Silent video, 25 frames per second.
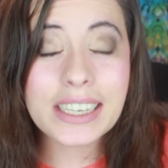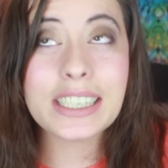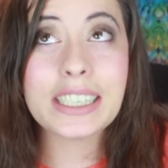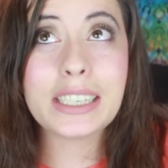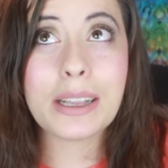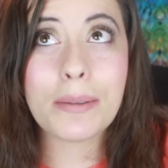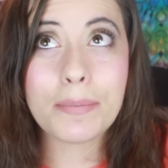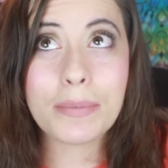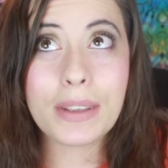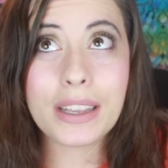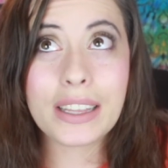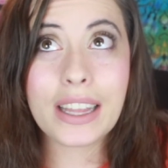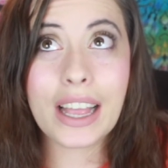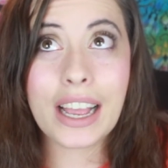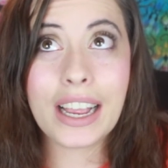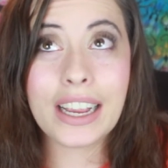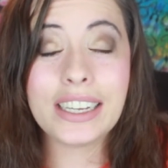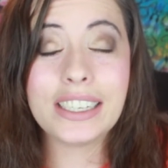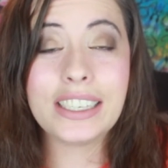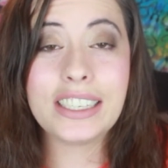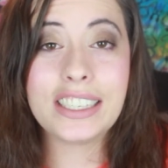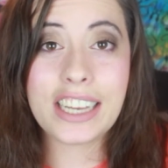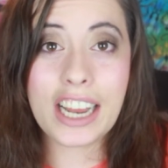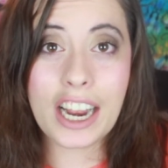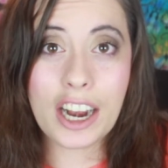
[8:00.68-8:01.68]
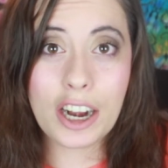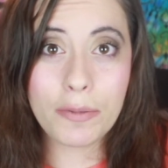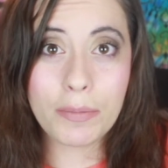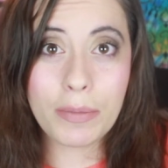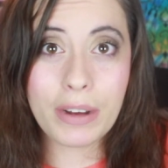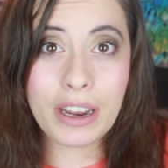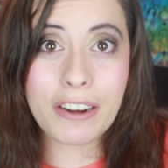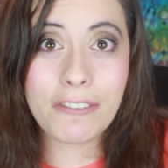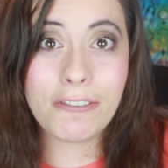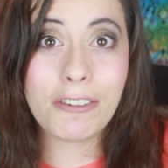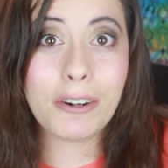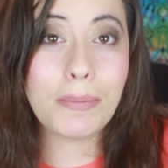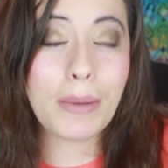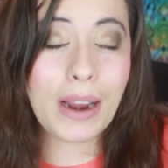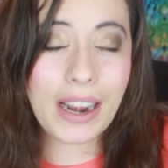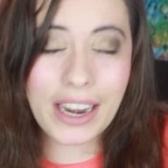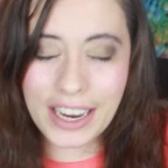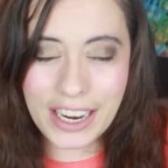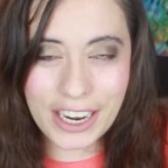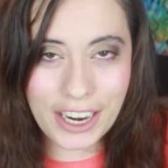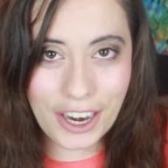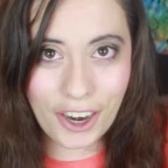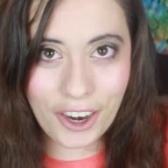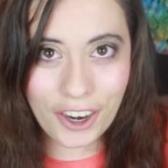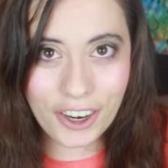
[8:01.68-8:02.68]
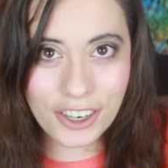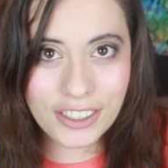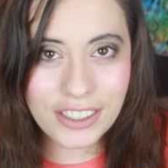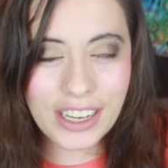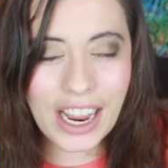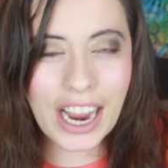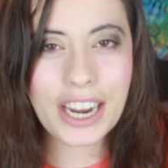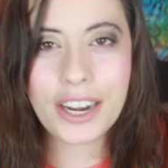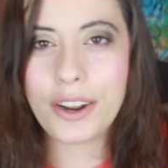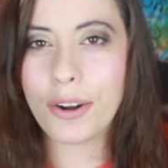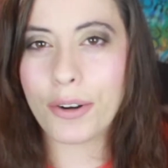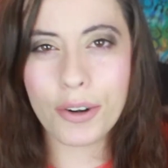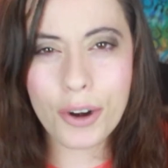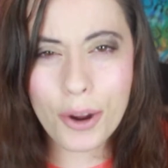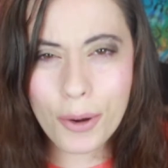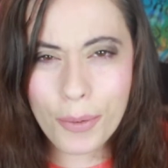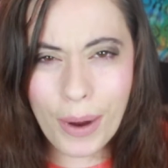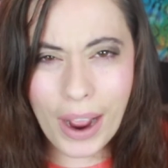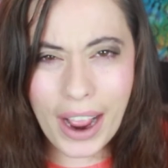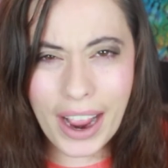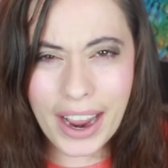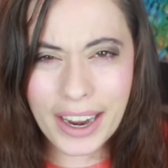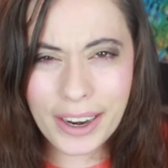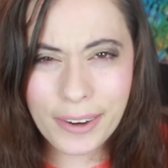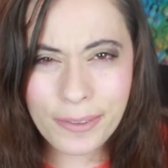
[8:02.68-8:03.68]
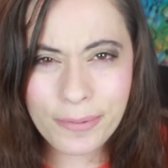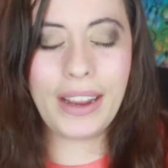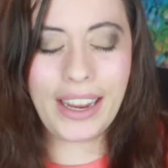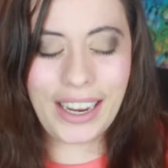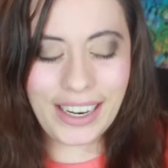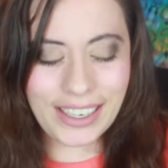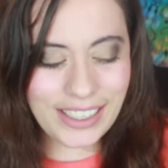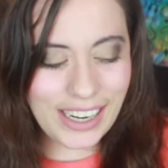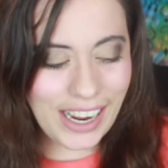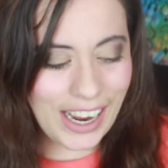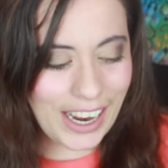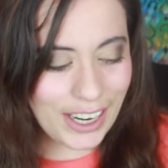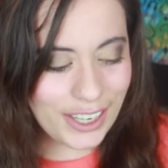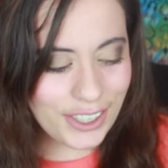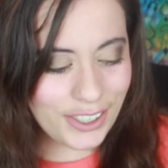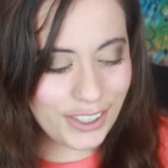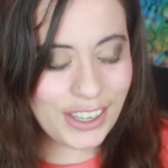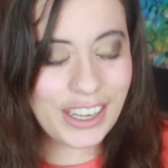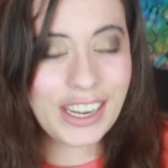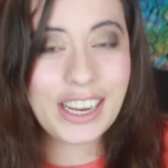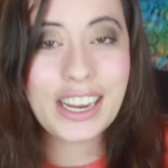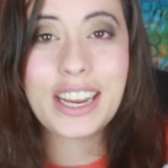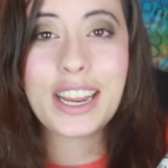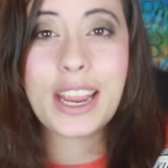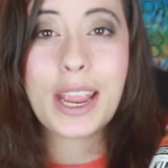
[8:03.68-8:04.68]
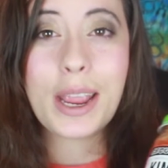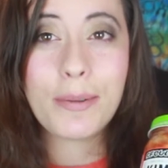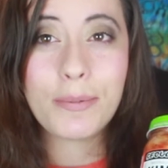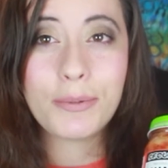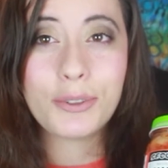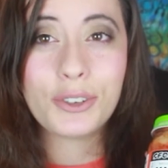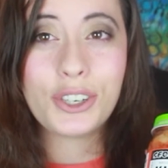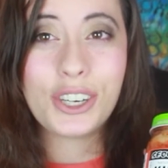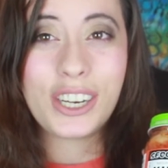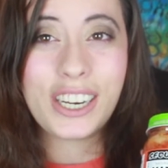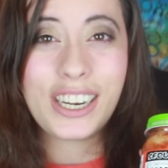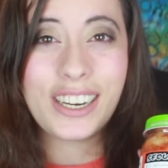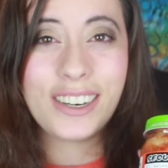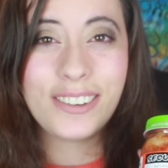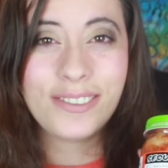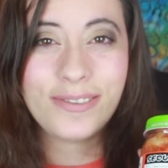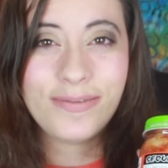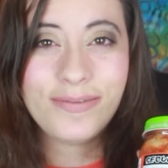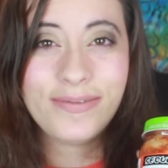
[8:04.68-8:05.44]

is something that has scared me for many years. I don't know why. It's actually kimchi.